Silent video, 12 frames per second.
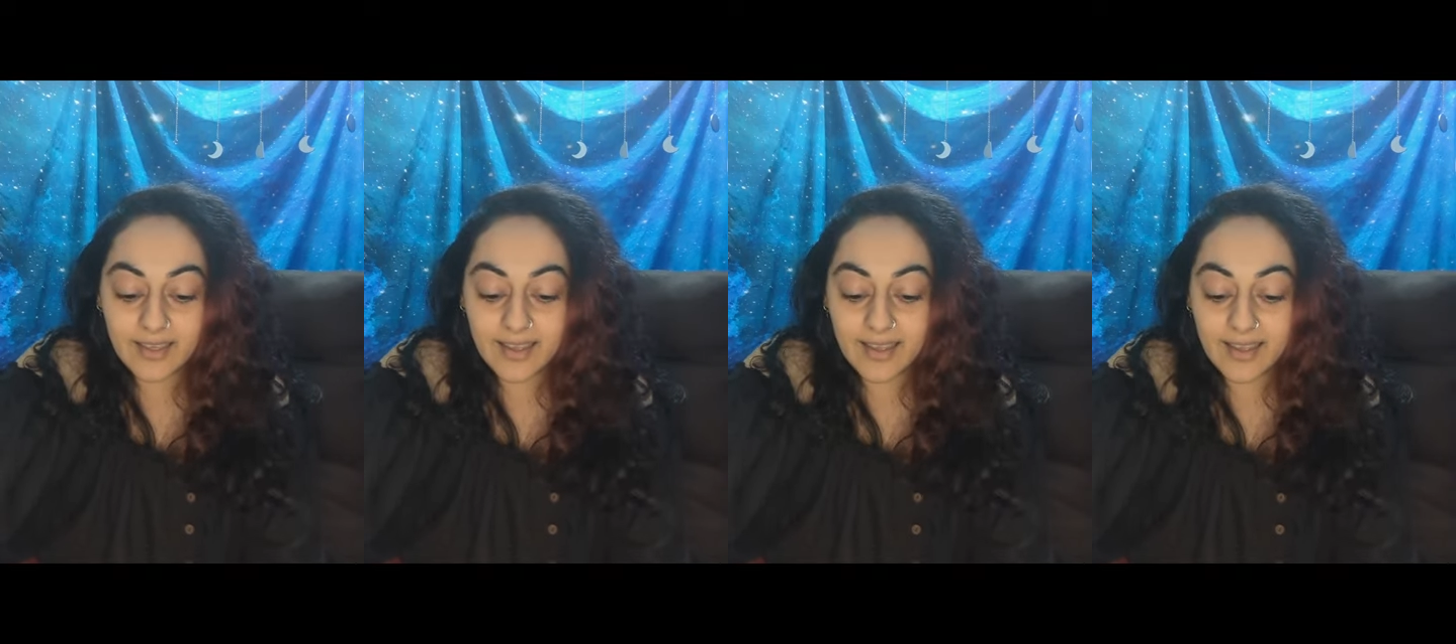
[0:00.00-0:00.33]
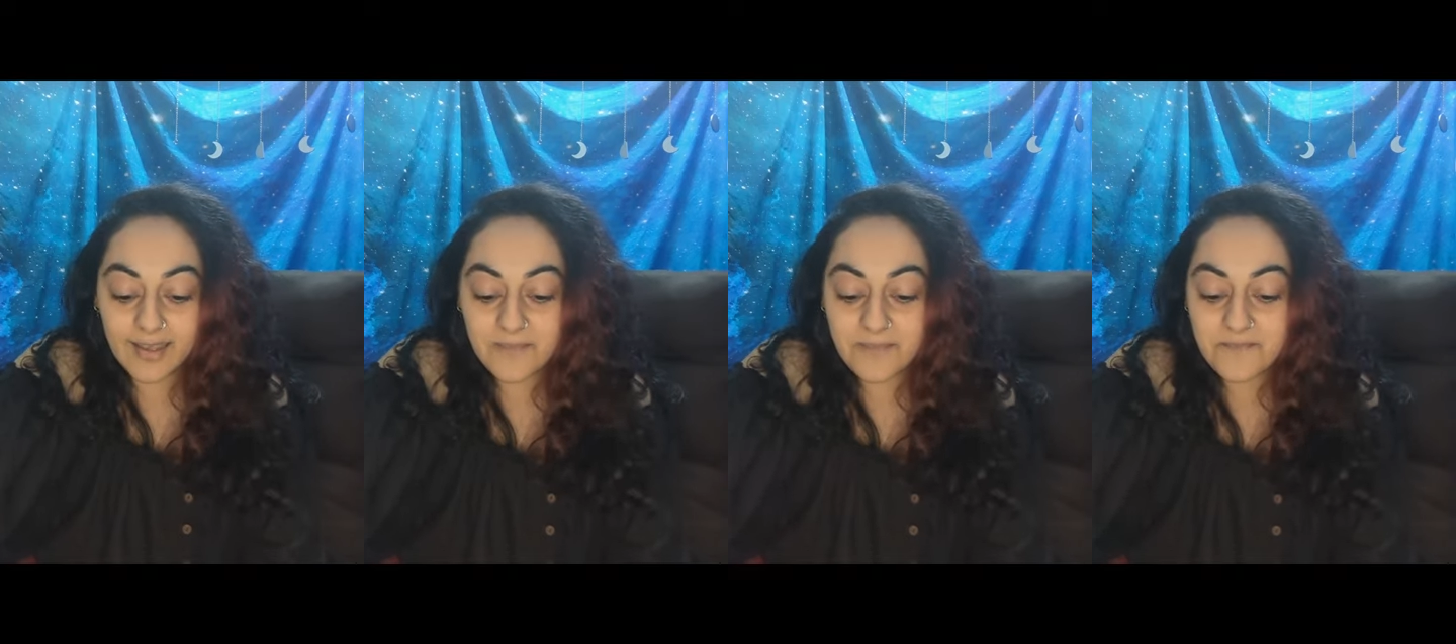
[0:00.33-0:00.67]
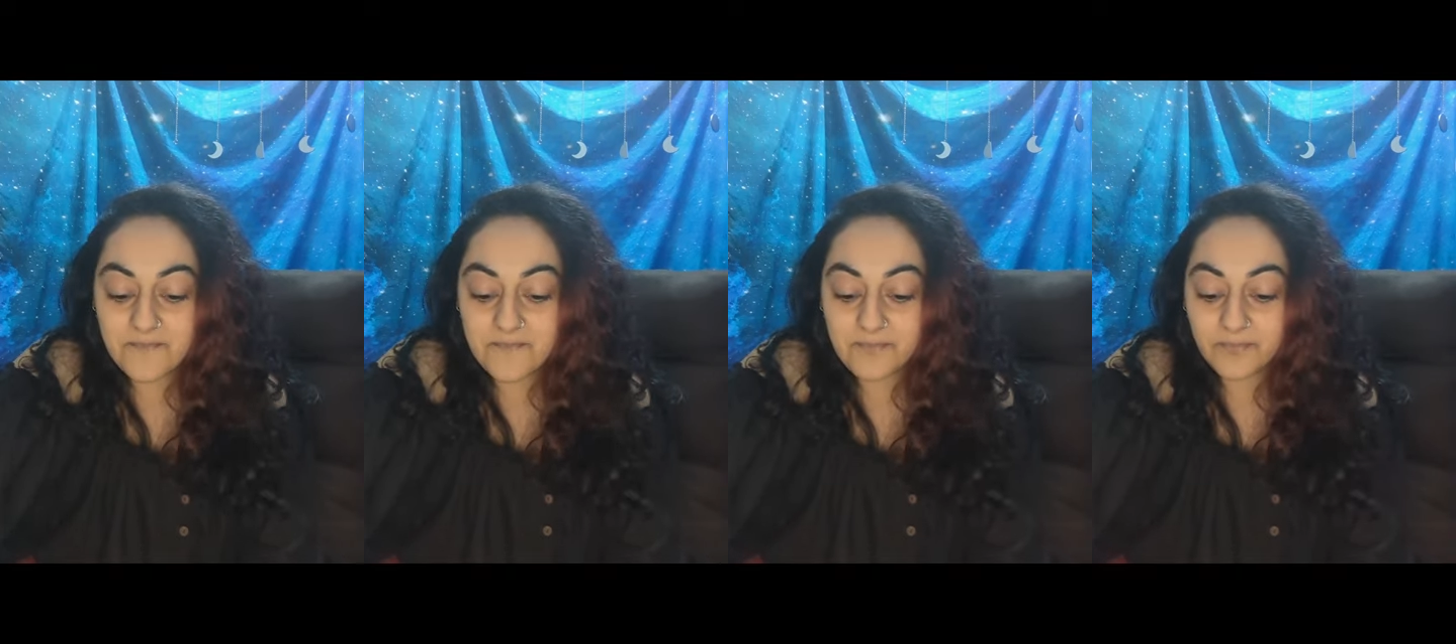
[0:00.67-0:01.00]
And
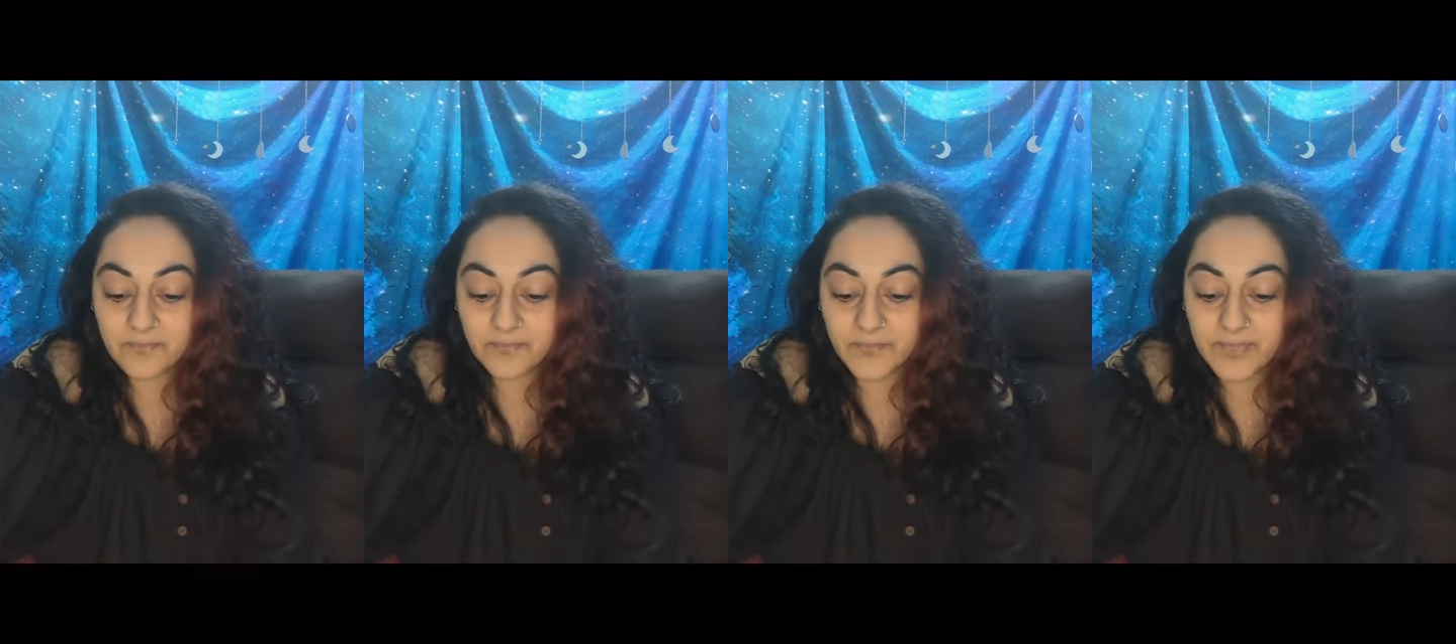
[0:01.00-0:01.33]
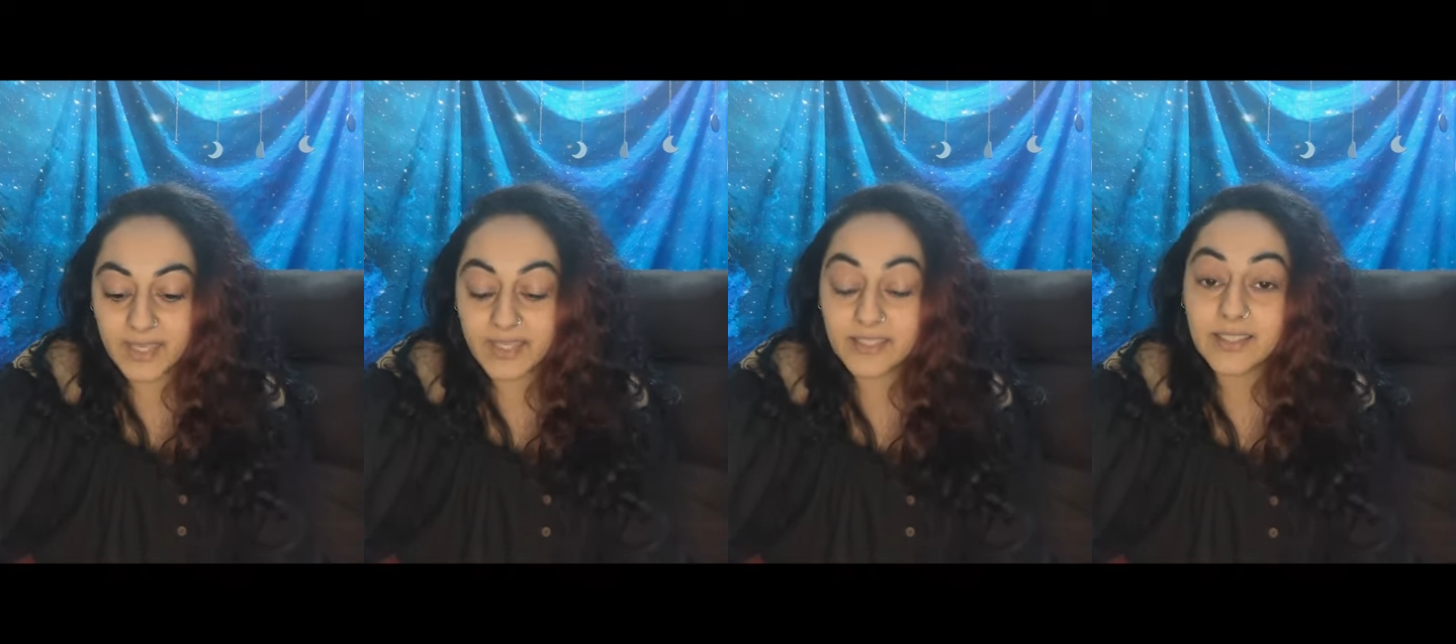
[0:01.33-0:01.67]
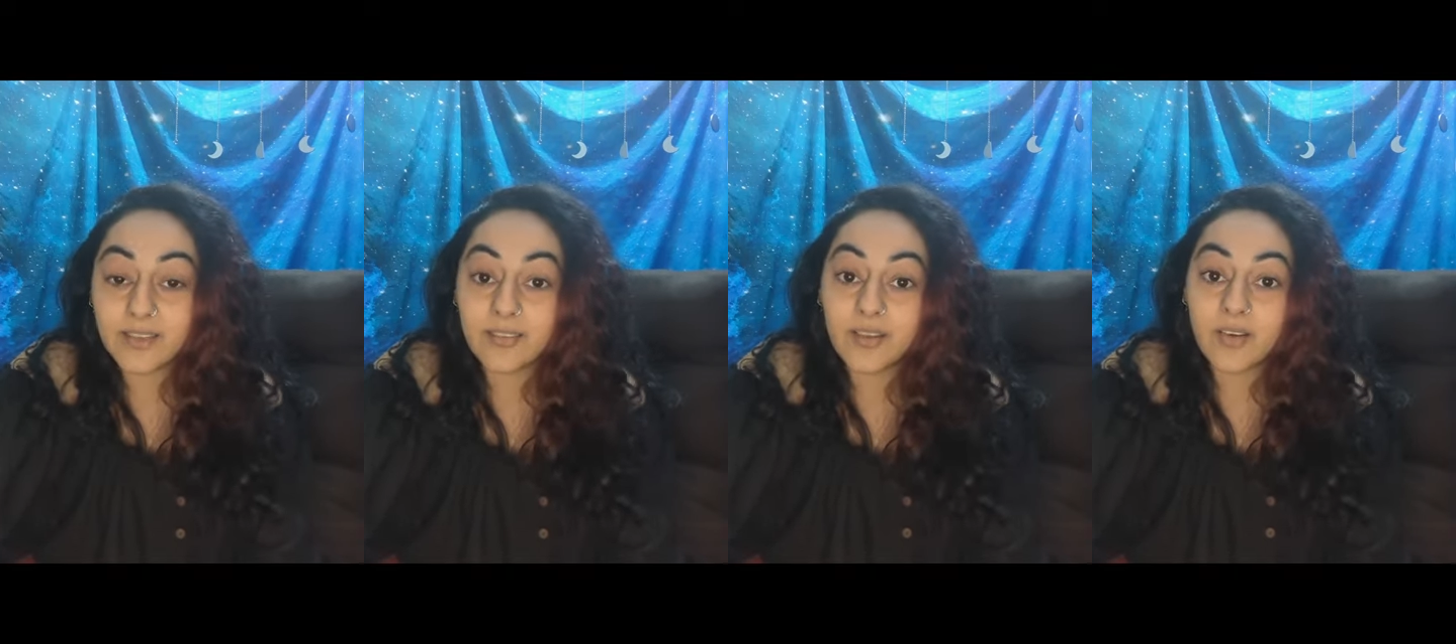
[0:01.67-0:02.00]

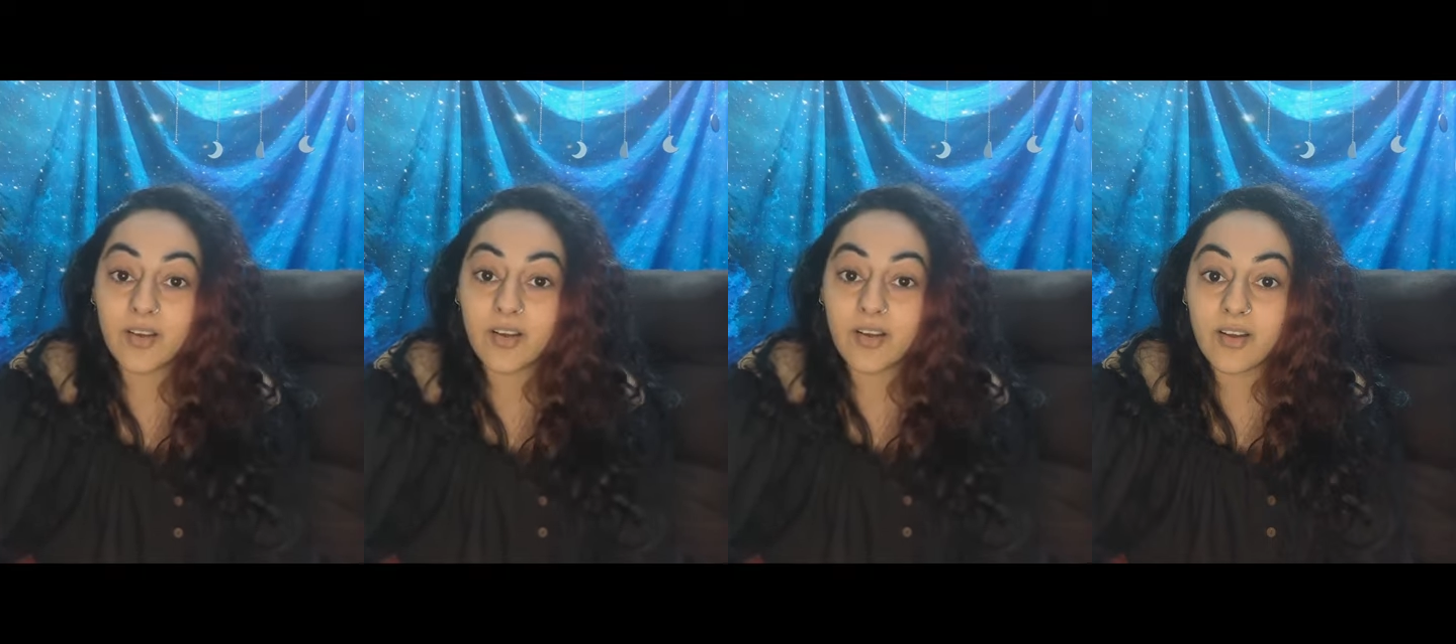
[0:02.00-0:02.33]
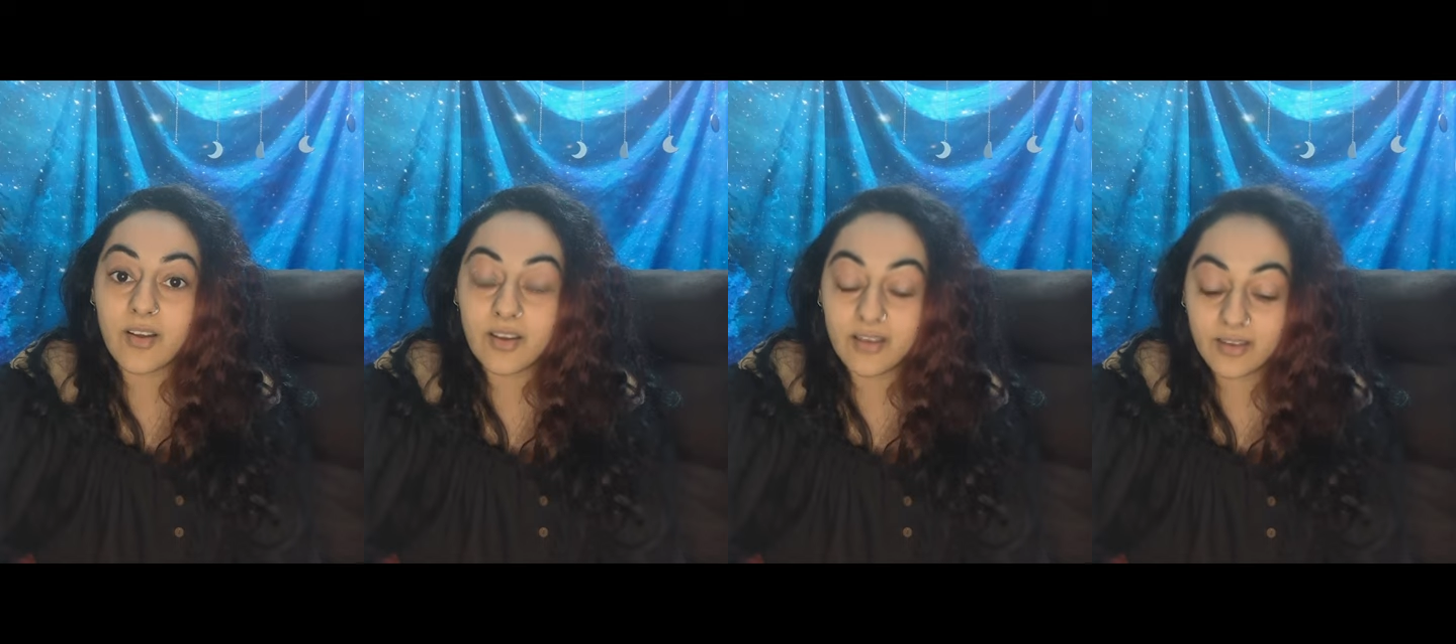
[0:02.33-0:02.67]
if there are